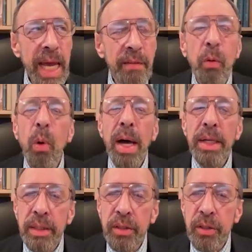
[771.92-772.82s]
may have
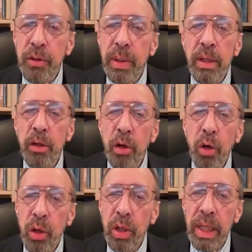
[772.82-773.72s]
wanted to
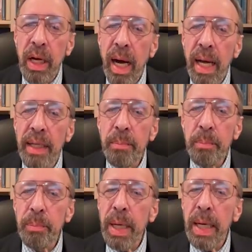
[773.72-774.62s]
early on,
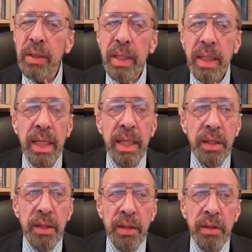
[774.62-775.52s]
but
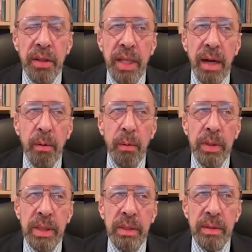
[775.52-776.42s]
there
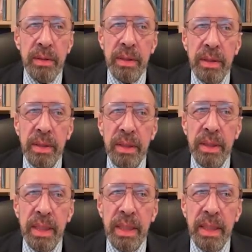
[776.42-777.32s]
was
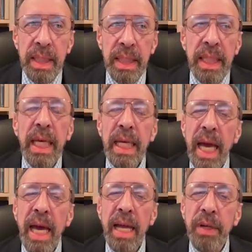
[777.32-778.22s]

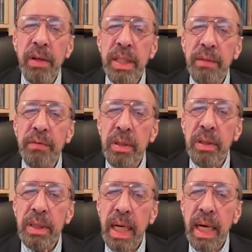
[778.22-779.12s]
he had a very
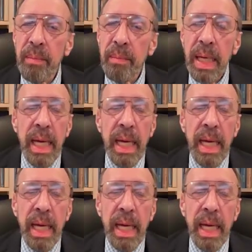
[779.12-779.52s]
difficult time,